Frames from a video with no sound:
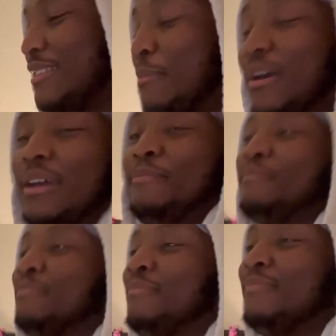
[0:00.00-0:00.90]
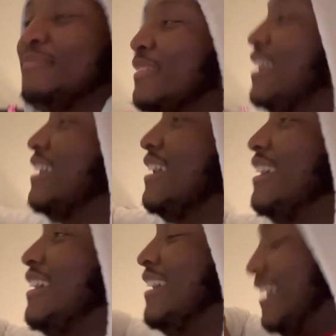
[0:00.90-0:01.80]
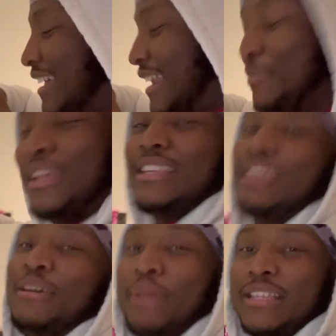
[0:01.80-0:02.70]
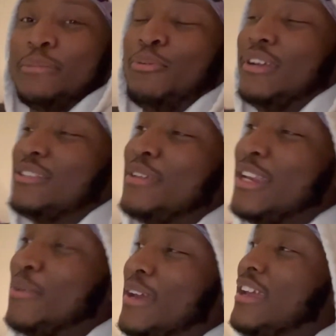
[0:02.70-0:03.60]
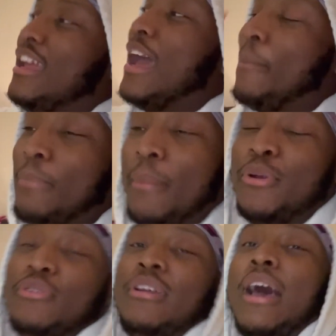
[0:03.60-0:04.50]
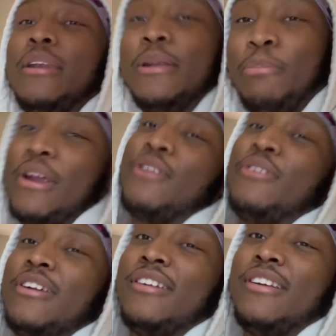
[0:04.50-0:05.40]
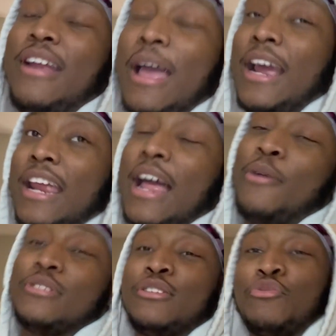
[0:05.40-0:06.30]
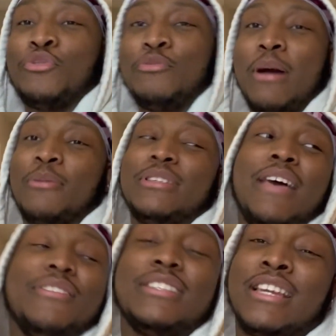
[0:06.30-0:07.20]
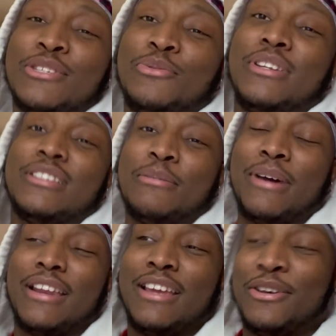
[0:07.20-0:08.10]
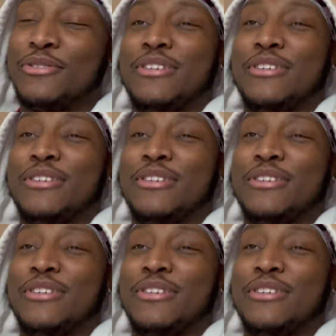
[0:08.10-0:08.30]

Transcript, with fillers: But let me get back to the point. So anyway, I, am gonna do, I did a prank on her. Act like I was in the room. I was having sex with somebody else.